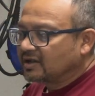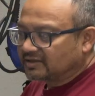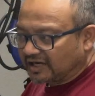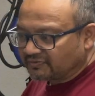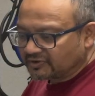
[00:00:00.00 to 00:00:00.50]

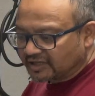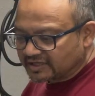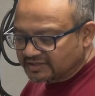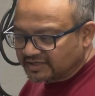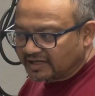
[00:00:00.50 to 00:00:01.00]
That was the
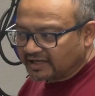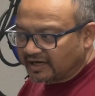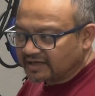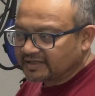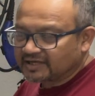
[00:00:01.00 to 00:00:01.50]
agenda I
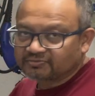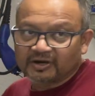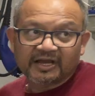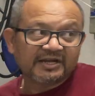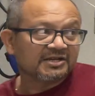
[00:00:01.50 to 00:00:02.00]
had. That's
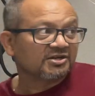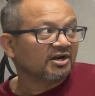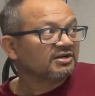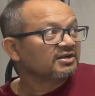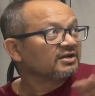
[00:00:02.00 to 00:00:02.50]
why I did
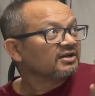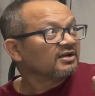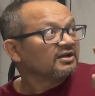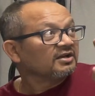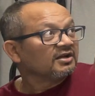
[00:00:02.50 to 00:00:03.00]
not
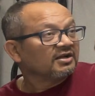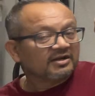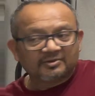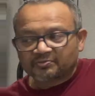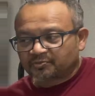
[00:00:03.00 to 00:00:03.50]

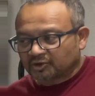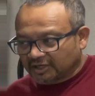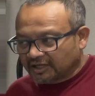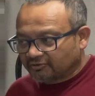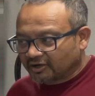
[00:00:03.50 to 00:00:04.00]
put
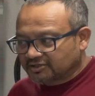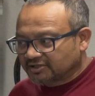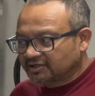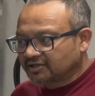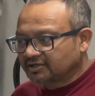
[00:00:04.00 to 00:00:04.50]
any
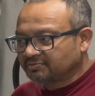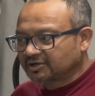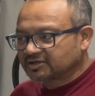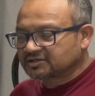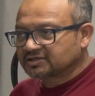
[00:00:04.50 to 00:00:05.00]
question here,
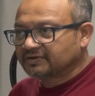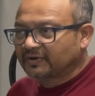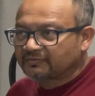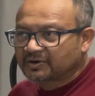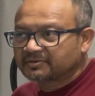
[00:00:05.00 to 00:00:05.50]
because if I
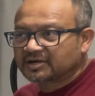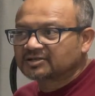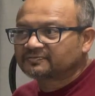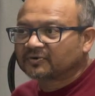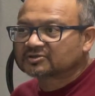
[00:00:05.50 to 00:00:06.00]
would have rushed
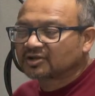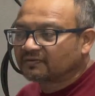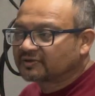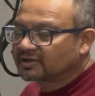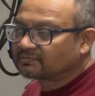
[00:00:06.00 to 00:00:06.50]
for
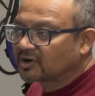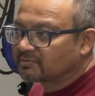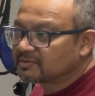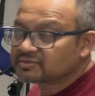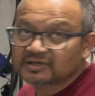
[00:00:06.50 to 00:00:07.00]
solving some
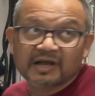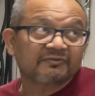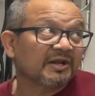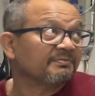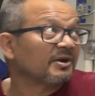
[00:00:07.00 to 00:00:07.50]
problems, I would
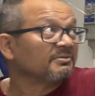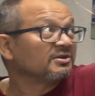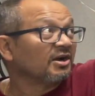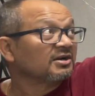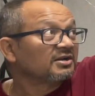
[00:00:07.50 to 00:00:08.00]
have probably
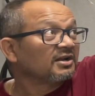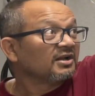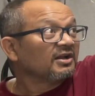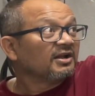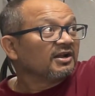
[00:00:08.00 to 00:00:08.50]
not
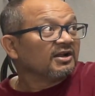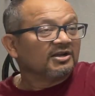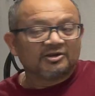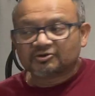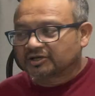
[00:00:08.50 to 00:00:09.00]

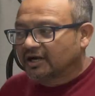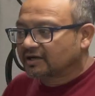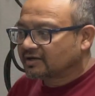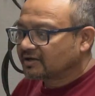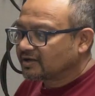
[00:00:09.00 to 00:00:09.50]
looked
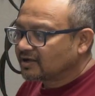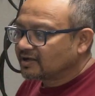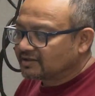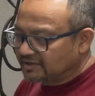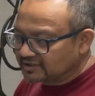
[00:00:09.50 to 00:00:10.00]
at
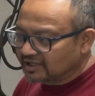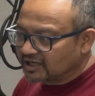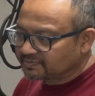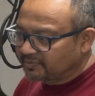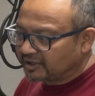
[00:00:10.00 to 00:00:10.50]
this
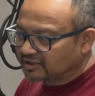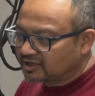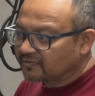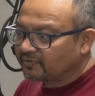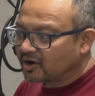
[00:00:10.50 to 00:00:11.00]
aspect
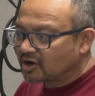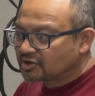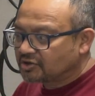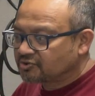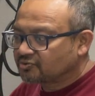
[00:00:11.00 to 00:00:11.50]
of how
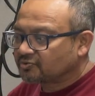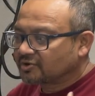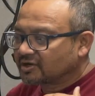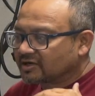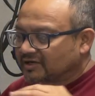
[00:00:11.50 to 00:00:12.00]
do you
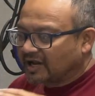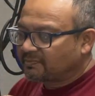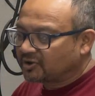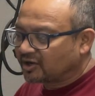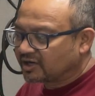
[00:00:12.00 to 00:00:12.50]
wrap
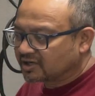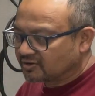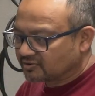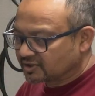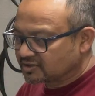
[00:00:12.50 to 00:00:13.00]
your head
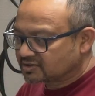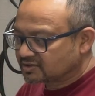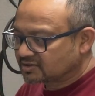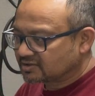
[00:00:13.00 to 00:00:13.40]
around this.